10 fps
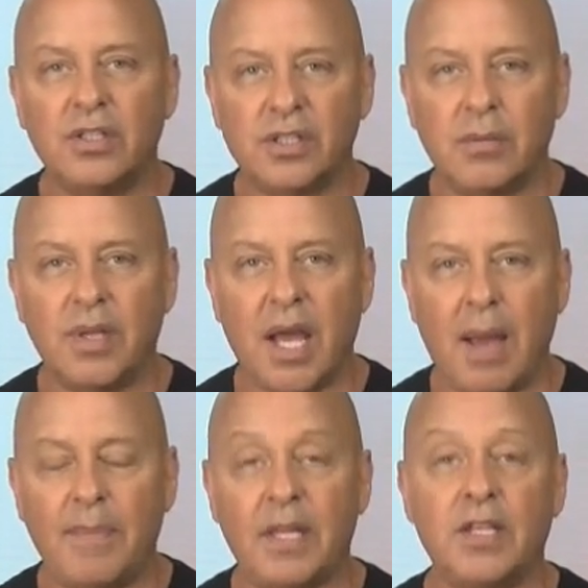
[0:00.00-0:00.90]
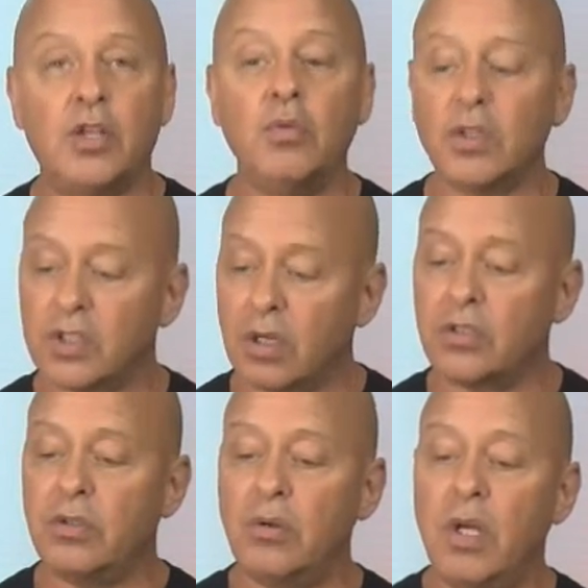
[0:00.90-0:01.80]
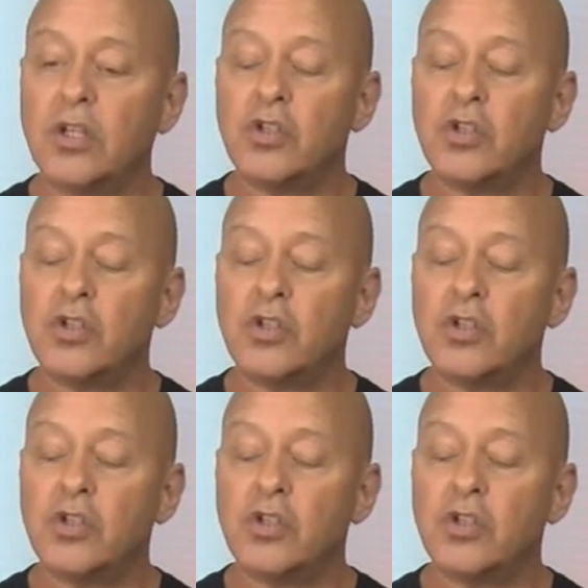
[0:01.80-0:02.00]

is to be happy, then you will start to